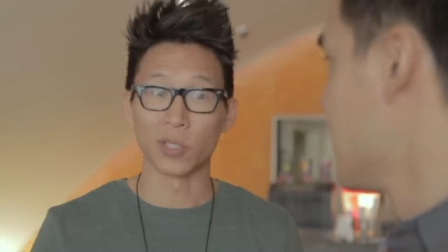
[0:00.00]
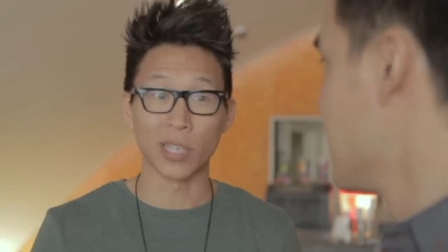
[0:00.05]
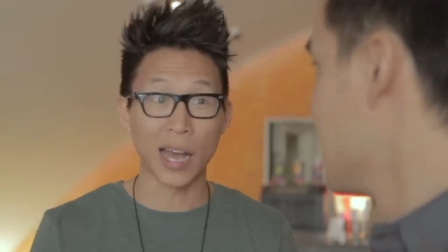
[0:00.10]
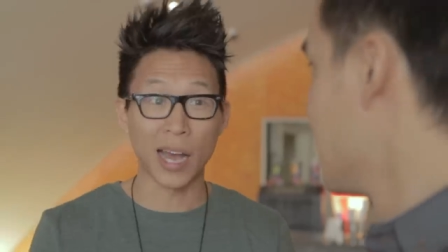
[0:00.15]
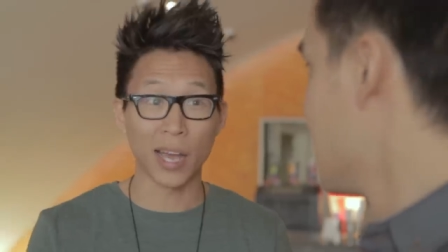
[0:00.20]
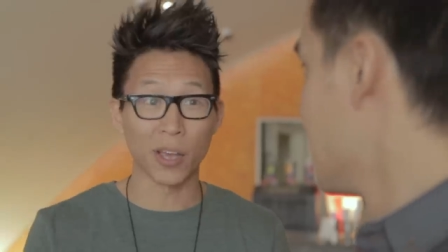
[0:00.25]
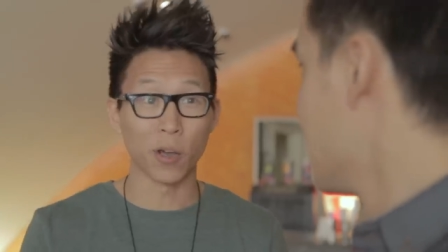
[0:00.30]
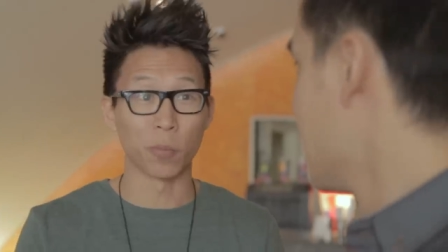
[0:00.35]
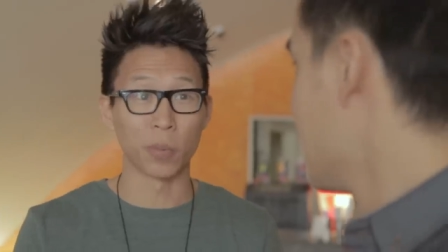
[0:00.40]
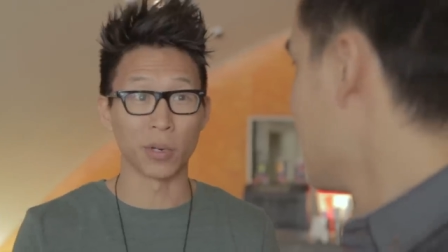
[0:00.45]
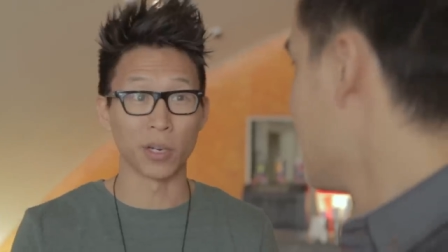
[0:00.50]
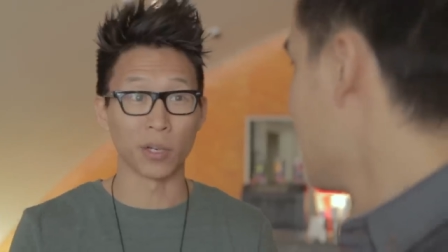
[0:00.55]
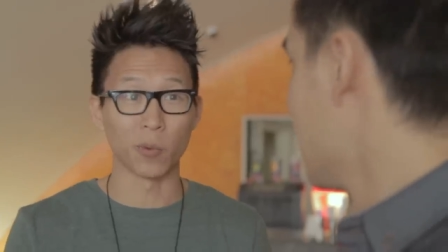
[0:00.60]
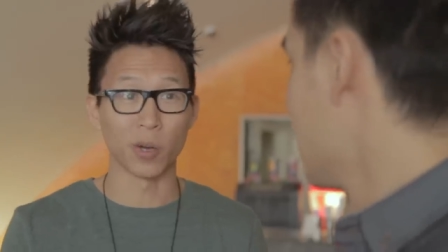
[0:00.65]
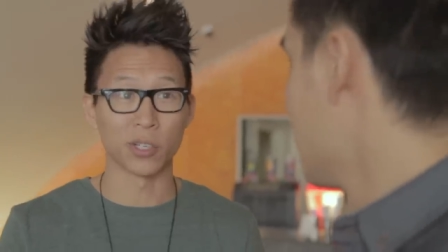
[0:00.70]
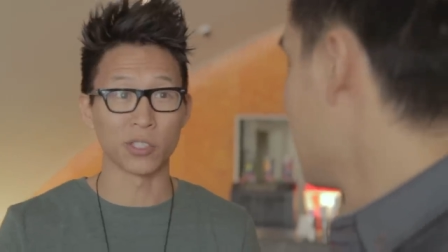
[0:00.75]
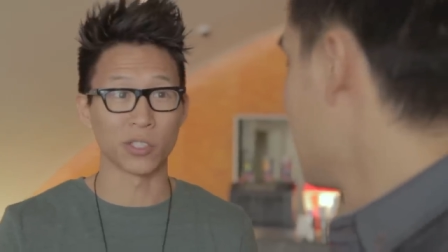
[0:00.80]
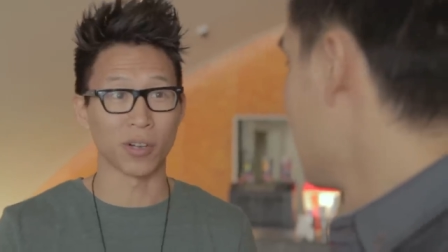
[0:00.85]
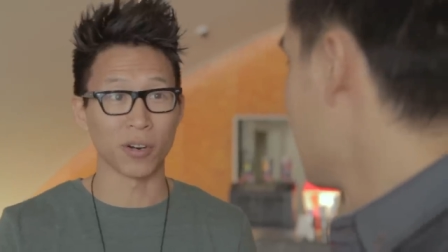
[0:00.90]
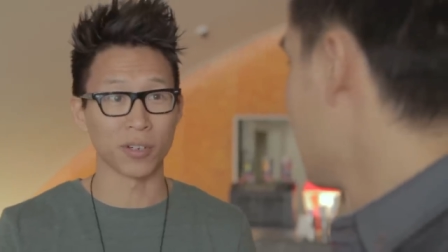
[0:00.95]
was eye-opening
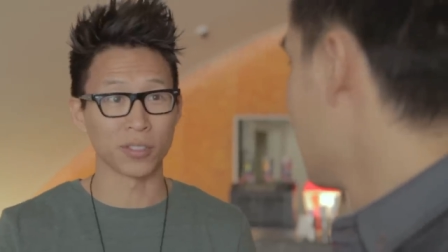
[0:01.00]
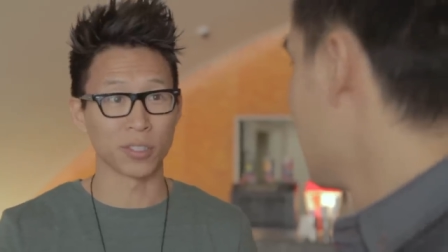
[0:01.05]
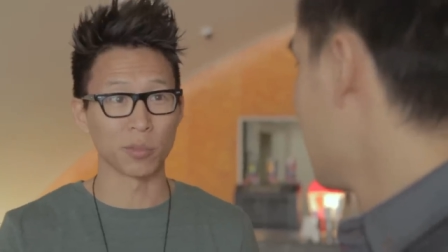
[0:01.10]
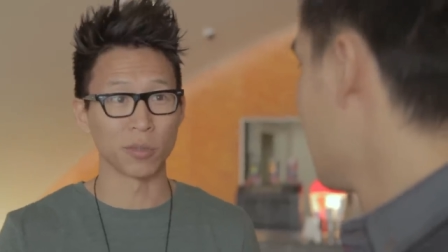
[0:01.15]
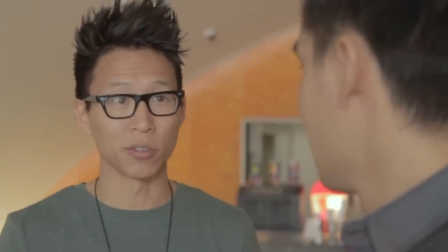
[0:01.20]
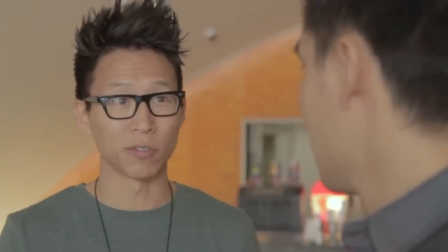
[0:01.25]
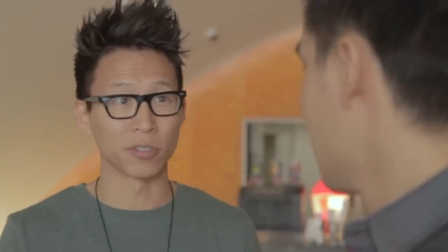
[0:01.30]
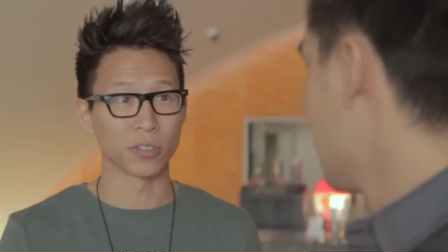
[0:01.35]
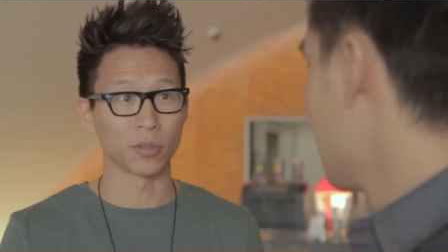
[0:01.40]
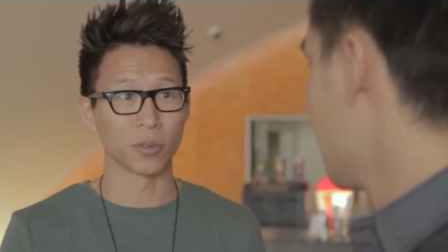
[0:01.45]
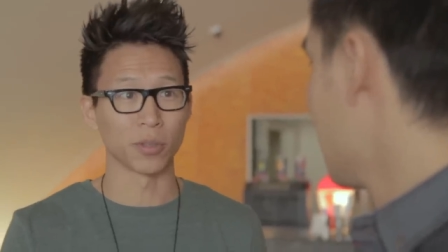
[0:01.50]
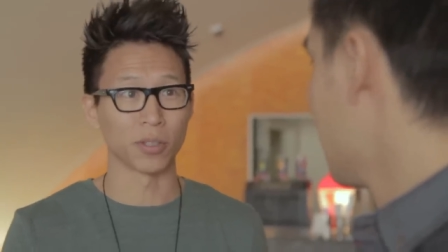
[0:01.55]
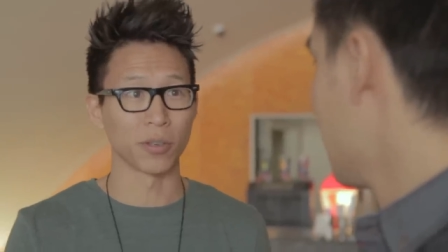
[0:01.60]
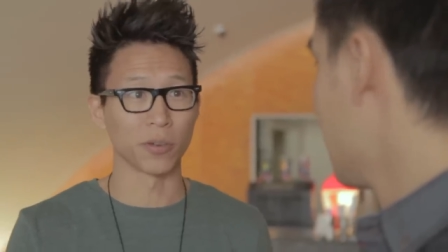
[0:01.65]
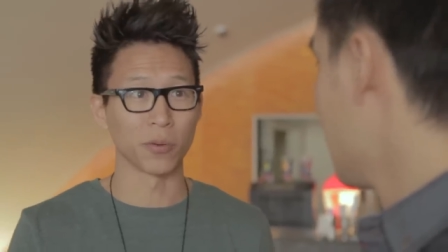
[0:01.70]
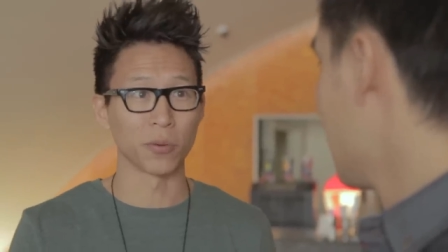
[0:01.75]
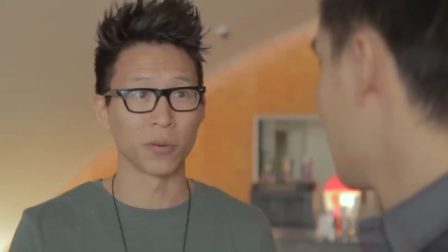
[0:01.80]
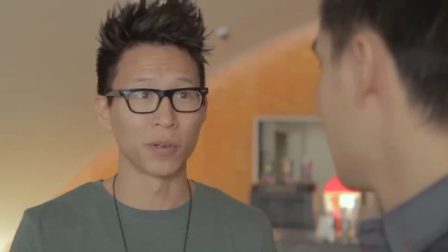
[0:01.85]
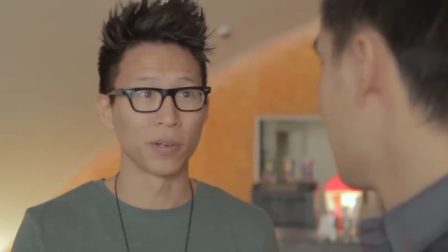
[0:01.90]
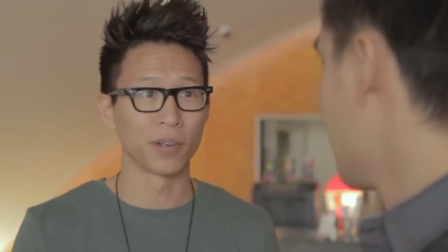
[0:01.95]
watching artsy movies with you.